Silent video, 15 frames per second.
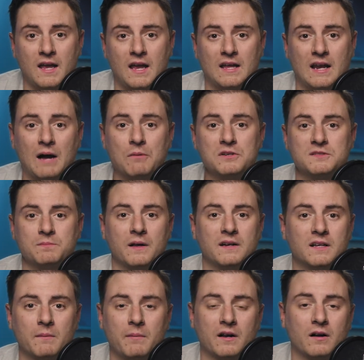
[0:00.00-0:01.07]
and I was
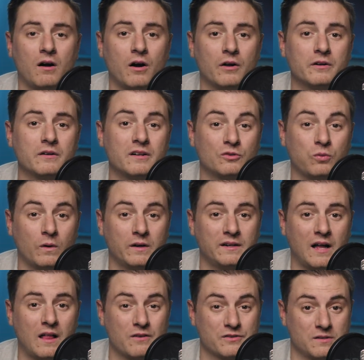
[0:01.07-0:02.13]
spending about
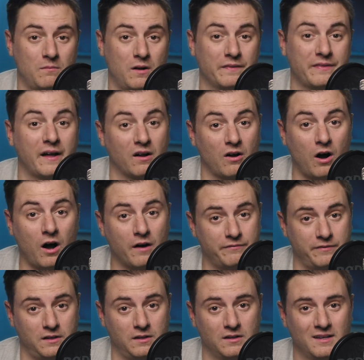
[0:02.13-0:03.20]
$120 a month on
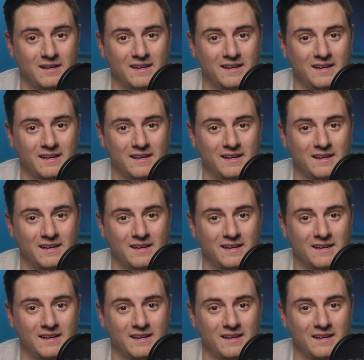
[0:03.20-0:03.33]
coffee.